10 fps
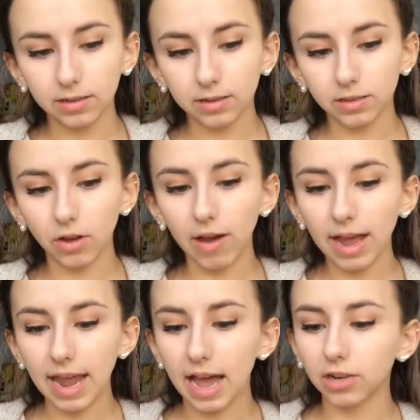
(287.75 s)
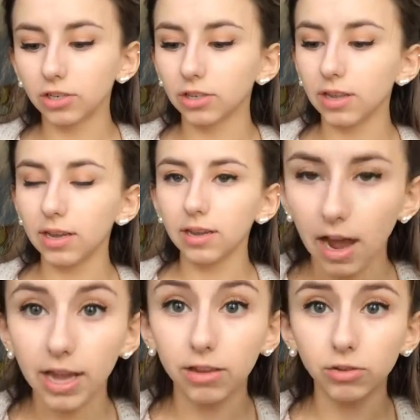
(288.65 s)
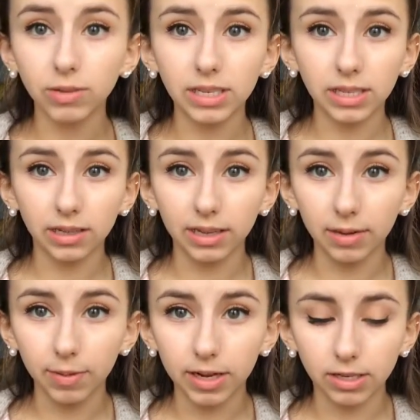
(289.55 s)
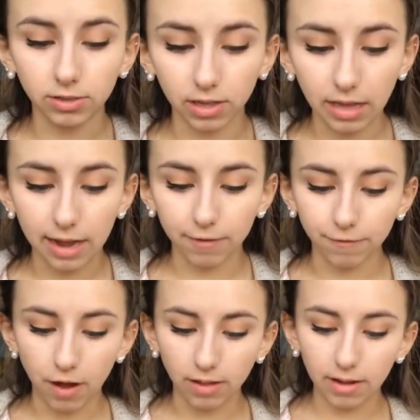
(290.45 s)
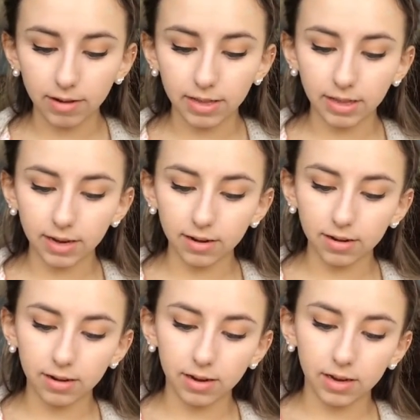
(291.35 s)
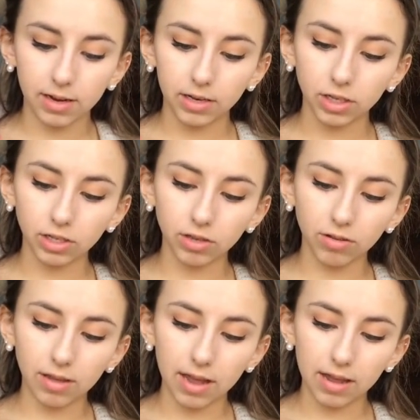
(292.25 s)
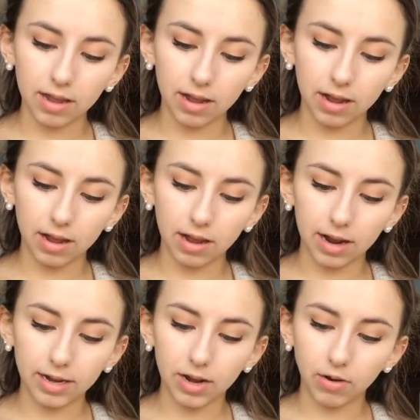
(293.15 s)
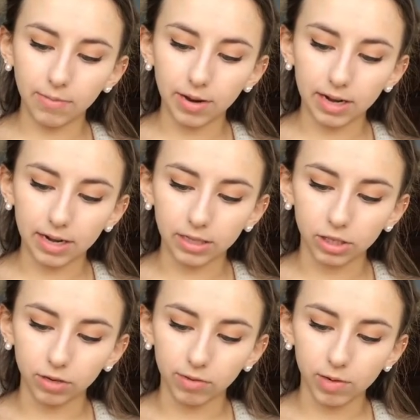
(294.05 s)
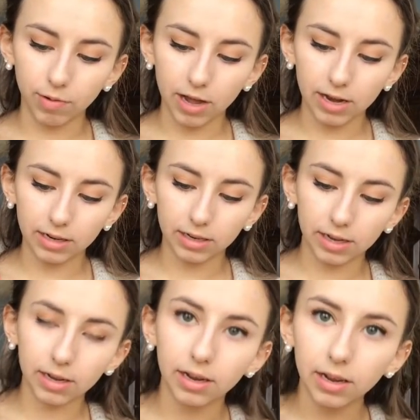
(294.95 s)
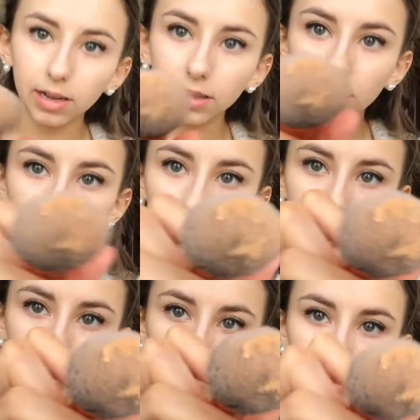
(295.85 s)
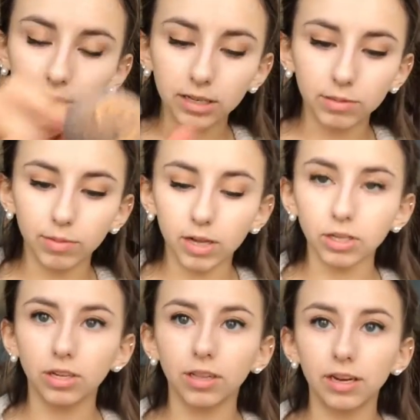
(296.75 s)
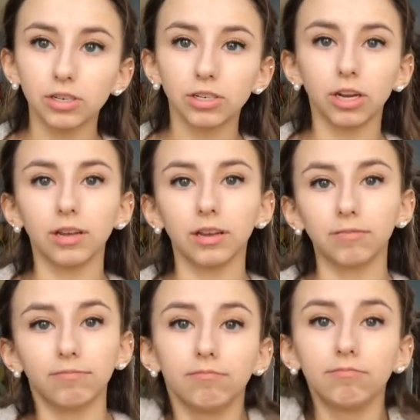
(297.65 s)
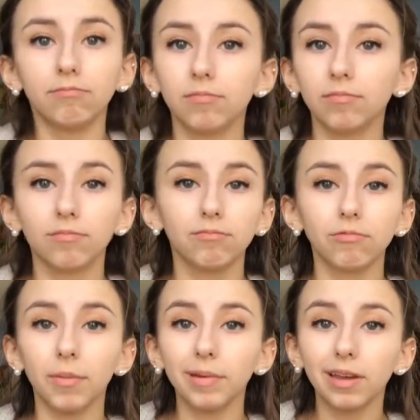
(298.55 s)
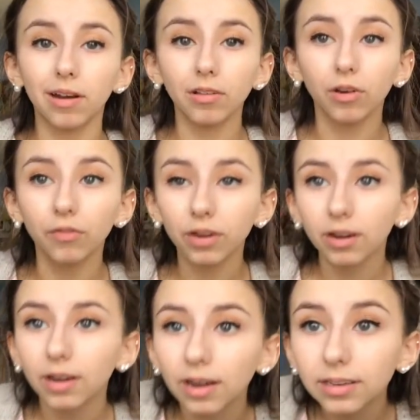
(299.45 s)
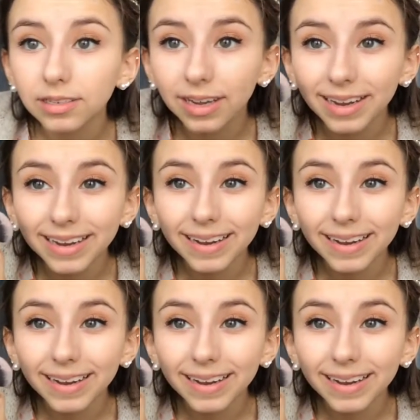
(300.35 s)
So I use what's in the lid because there's a lot of fallout in there, just so that I know I'm not getting too much product on. Then I like get like this much, and then I just start like rubbing it all over, honestly.